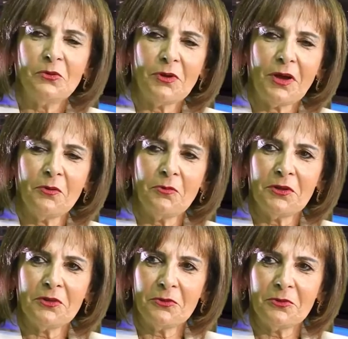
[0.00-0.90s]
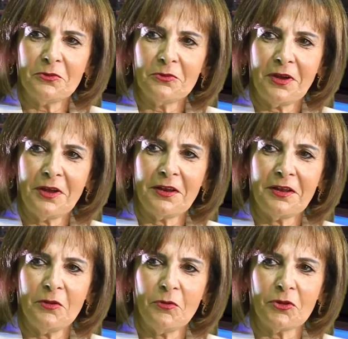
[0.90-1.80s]
making us feel
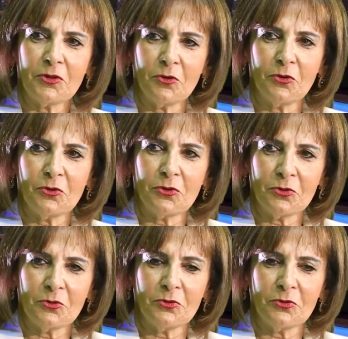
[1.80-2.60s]
proud.